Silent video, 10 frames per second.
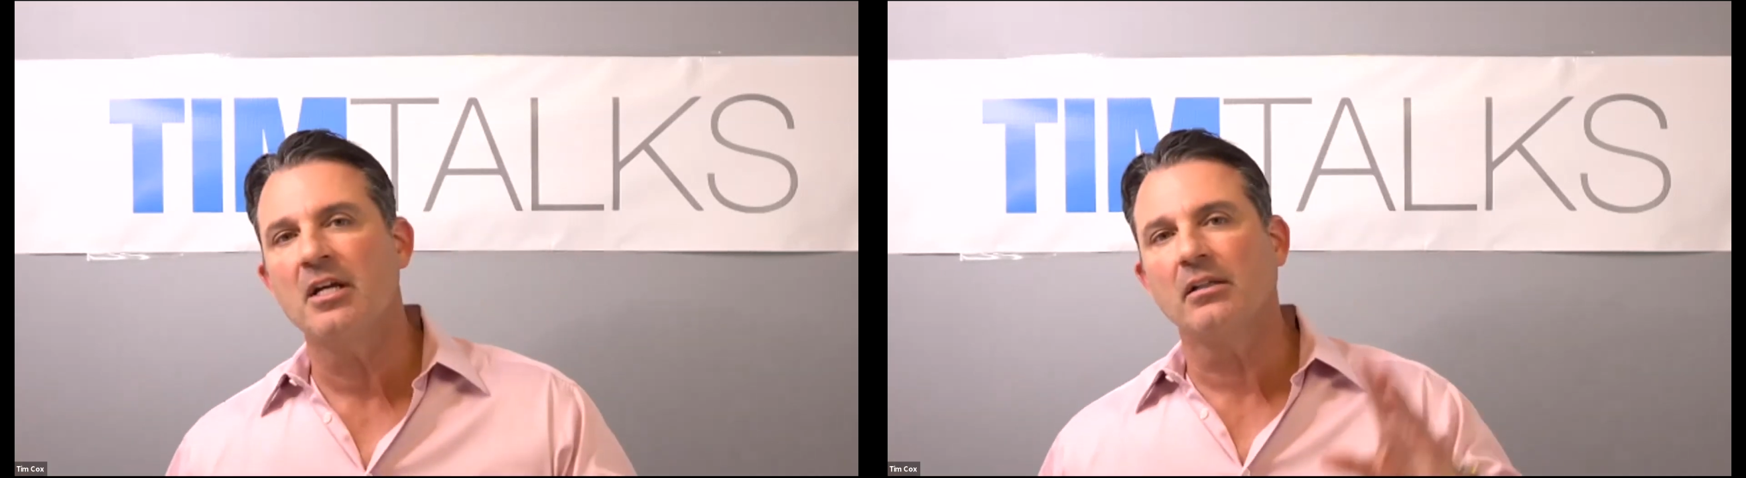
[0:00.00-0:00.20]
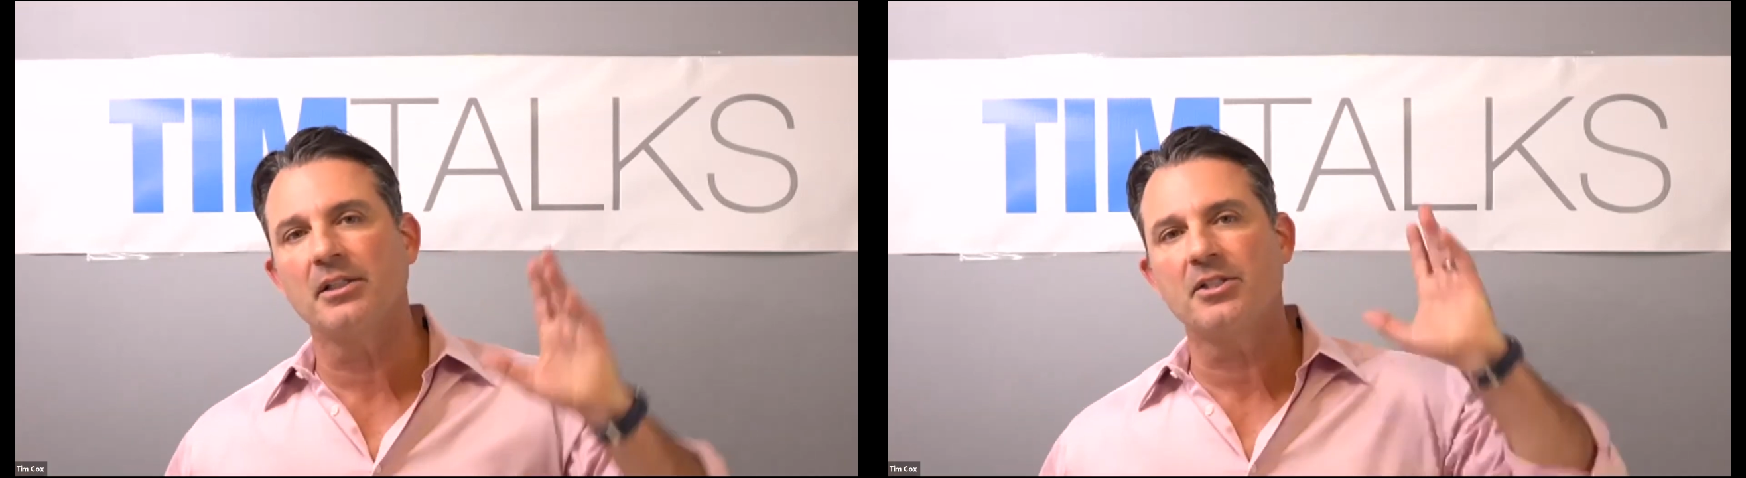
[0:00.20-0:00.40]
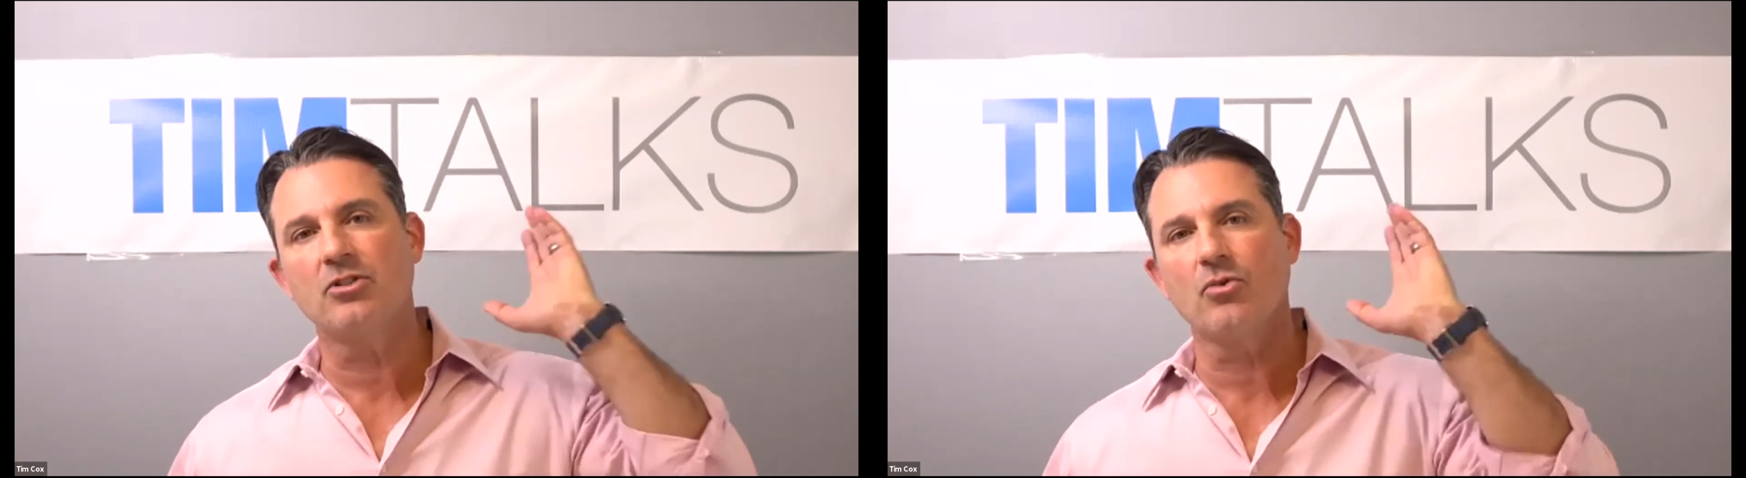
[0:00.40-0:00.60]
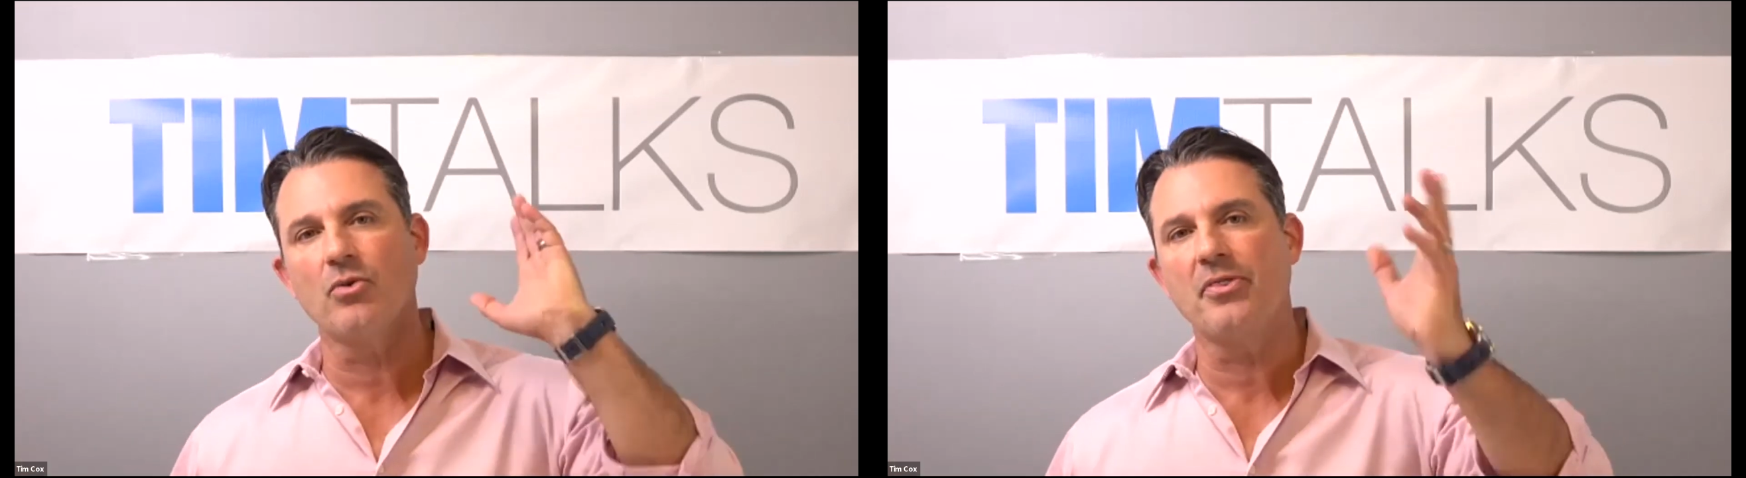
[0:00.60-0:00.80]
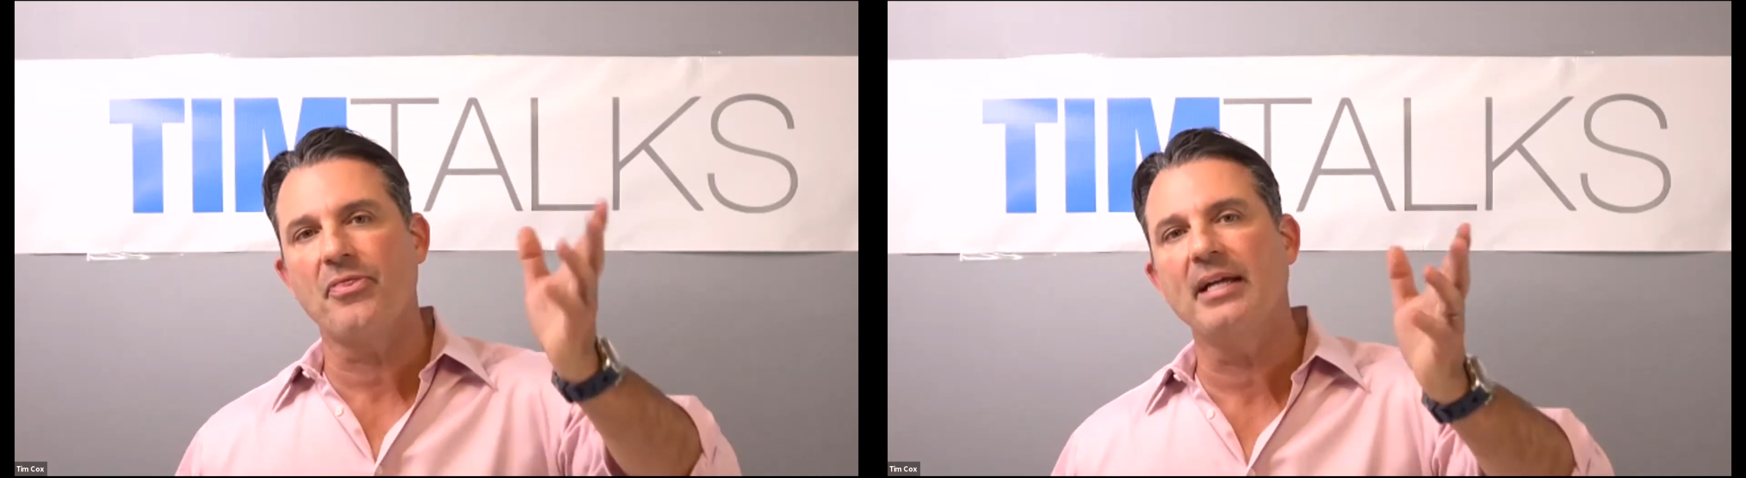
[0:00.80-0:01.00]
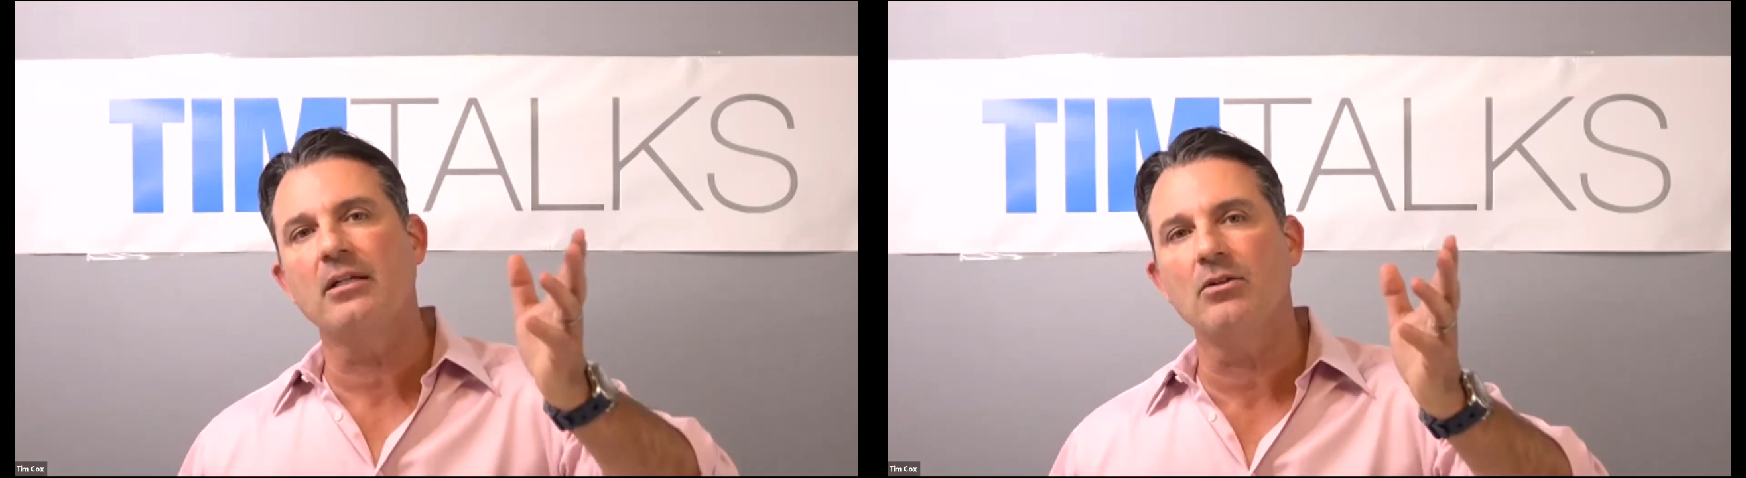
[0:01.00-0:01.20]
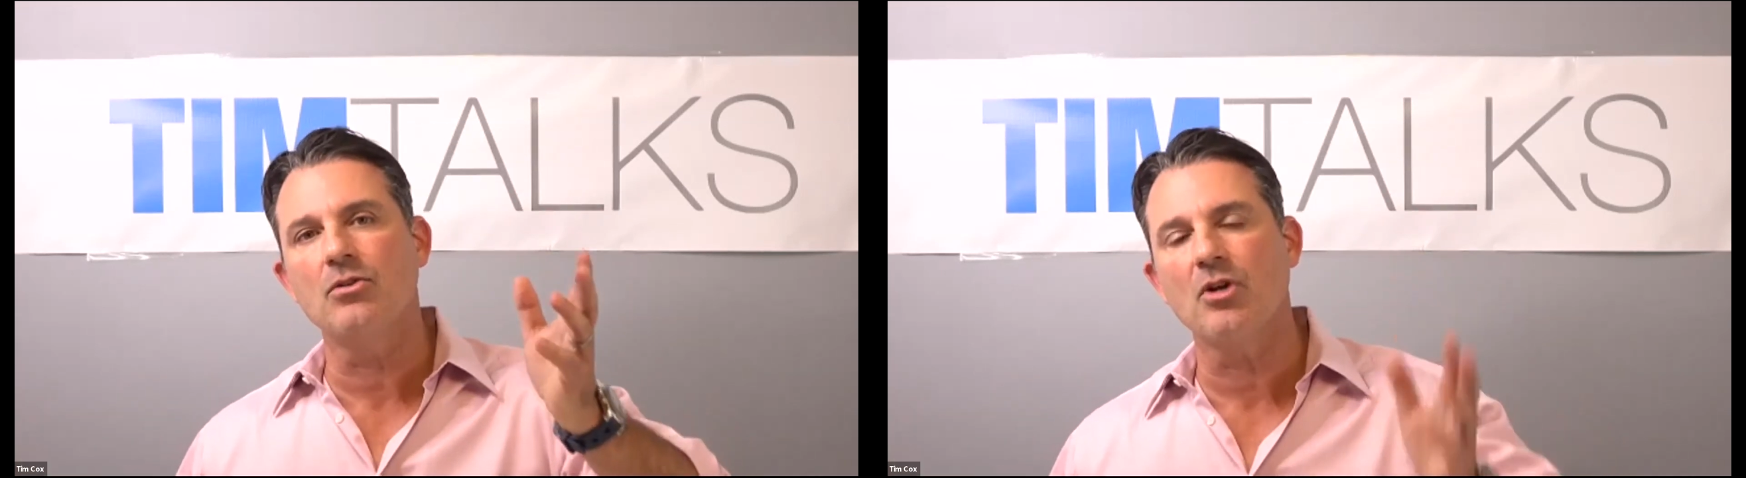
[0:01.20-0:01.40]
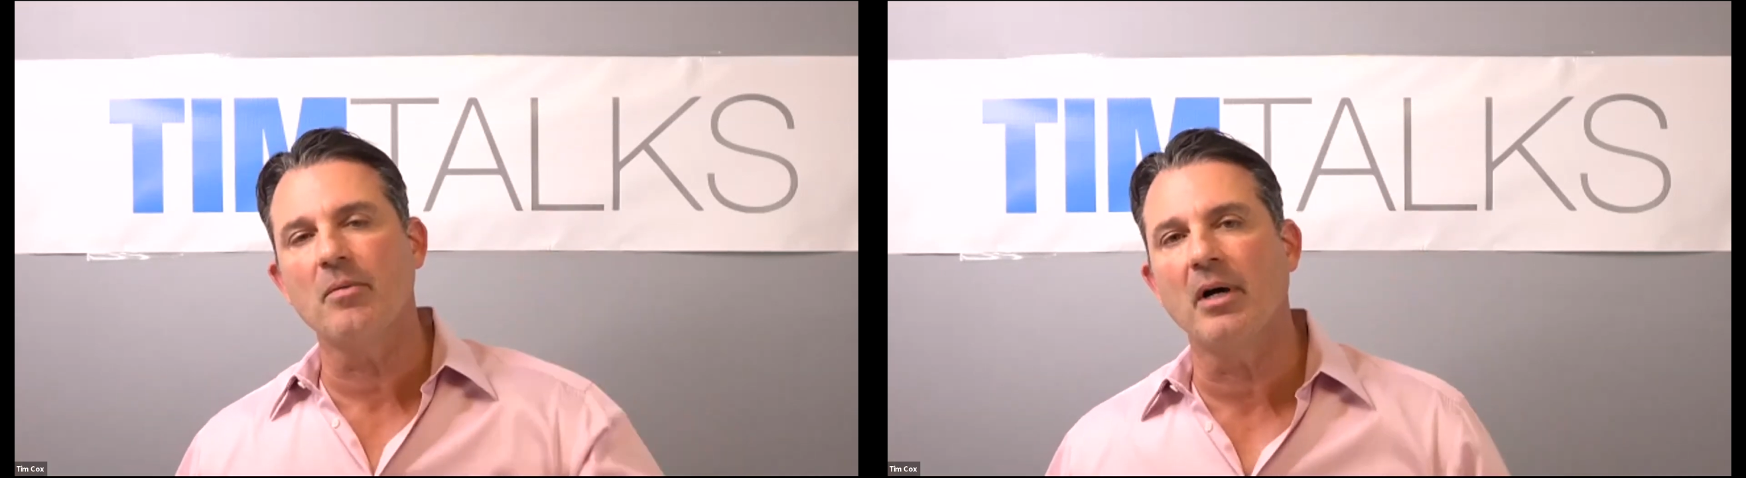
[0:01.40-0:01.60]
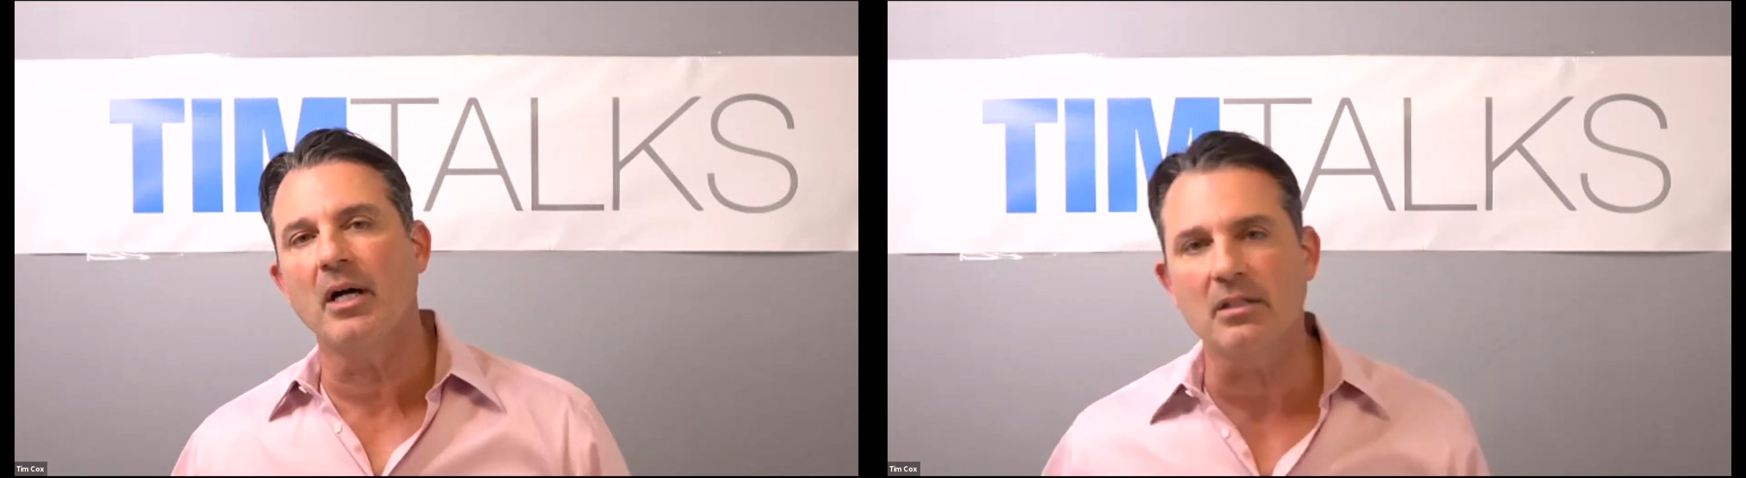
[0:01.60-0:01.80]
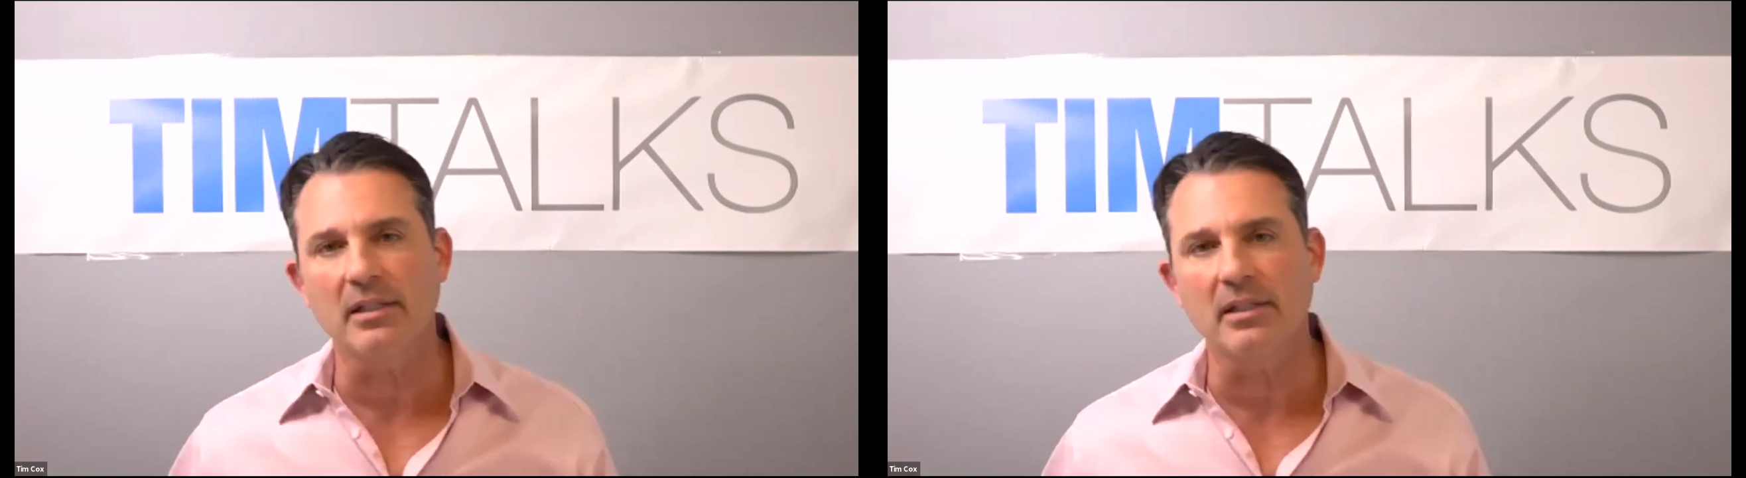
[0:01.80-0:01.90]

Listen, Troy, thank you so much.